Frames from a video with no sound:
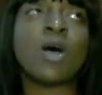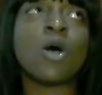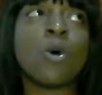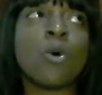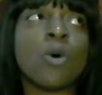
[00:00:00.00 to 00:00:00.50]

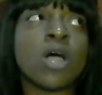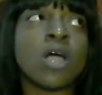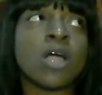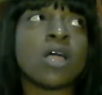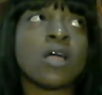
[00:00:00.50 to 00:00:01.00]

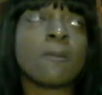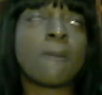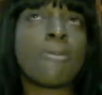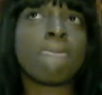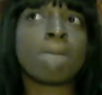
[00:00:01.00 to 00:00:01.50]
Or
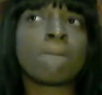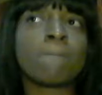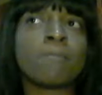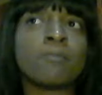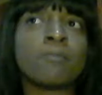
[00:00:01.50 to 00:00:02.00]

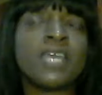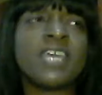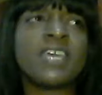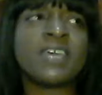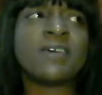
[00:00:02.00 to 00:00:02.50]

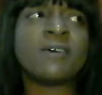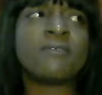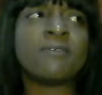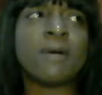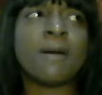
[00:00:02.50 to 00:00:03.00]
if
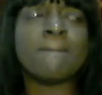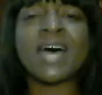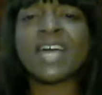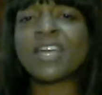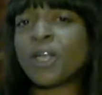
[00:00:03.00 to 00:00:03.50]

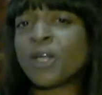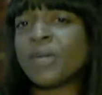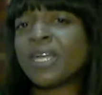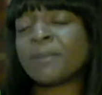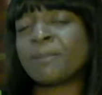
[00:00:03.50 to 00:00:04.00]
my
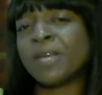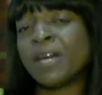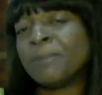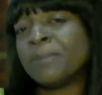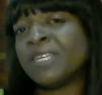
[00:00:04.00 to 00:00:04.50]
current
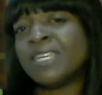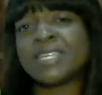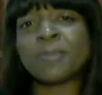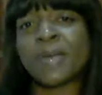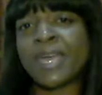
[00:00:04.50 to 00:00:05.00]
company
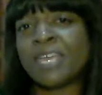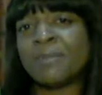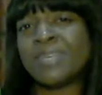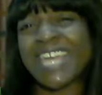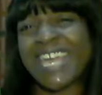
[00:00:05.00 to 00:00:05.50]
is paying
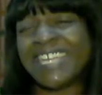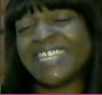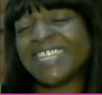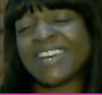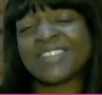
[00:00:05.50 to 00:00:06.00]
me
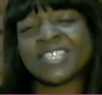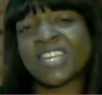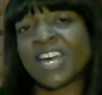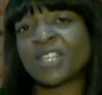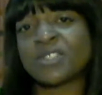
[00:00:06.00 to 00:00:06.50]

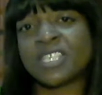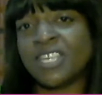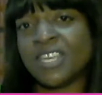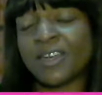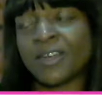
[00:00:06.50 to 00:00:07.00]
$80,000 a
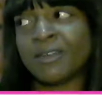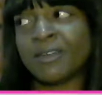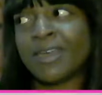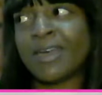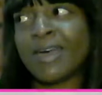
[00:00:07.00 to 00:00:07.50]

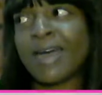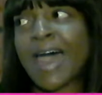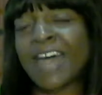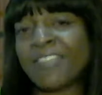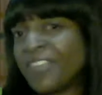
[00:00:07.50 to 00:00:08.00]
year,
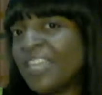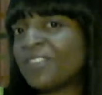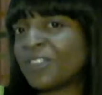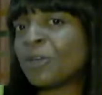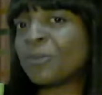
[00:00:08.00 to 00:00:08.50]
I think
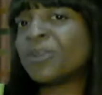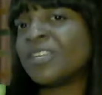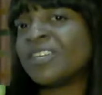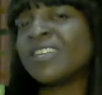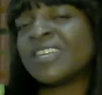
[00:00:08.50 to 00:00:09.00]
that they're
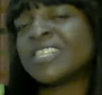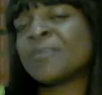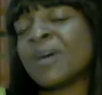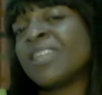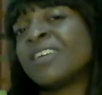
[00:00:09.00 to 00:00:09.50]
pretty good at
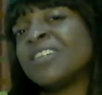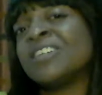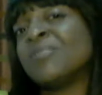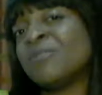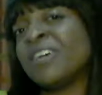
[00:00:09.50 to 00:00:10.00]
spotting a
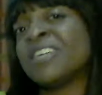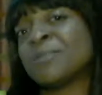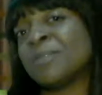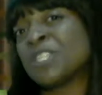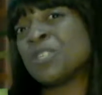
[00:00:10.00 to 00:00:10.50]
good
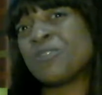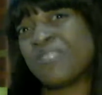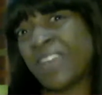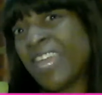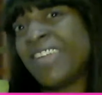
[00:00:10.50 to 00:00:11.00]
investment. So if
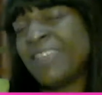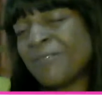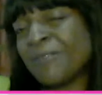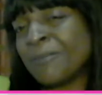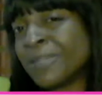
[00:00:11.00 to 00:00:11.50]
they
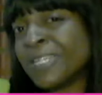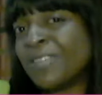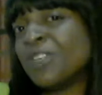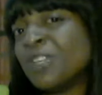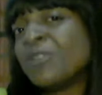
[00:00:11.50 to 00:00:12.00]

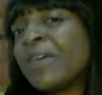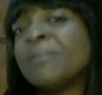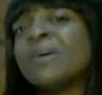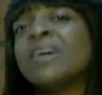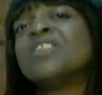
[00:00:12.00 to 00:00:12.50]
believe in you
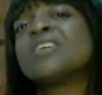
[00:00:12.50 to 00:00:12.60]
that much,